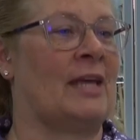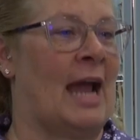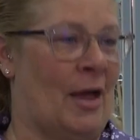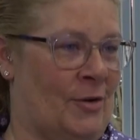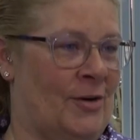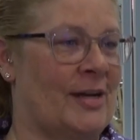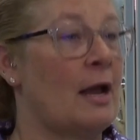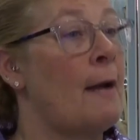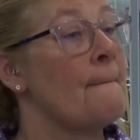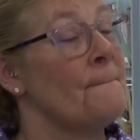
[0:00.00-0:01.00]
gathered
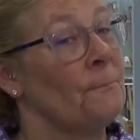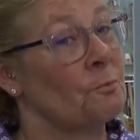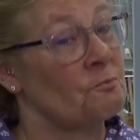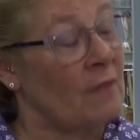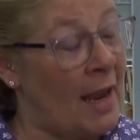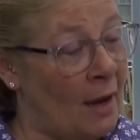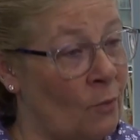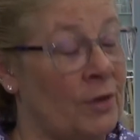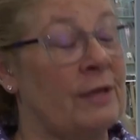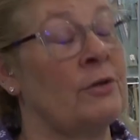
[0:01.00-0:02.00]
and
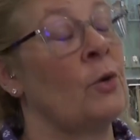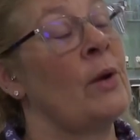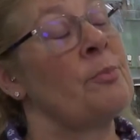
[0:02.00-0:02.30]
we're giving away